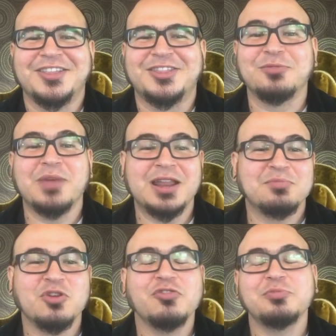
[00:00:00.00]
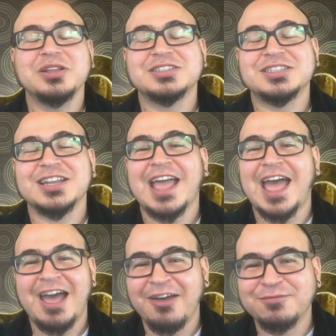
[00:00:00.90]
There are many movements that
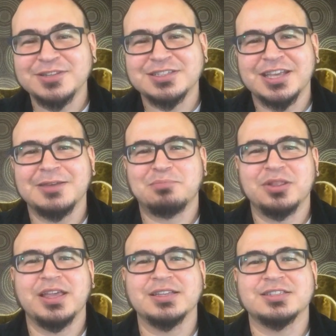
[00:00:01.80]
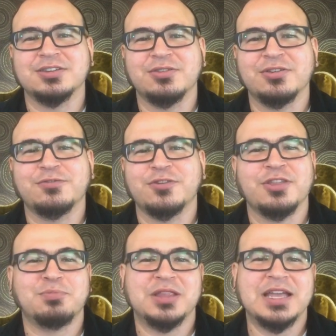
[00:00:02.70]
have to take place in order for the
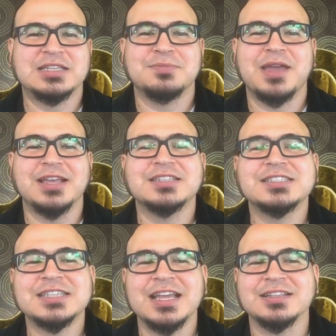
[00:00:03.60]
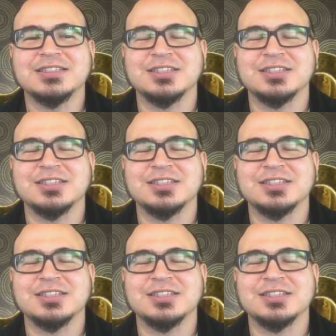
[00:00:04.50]
play to make sense,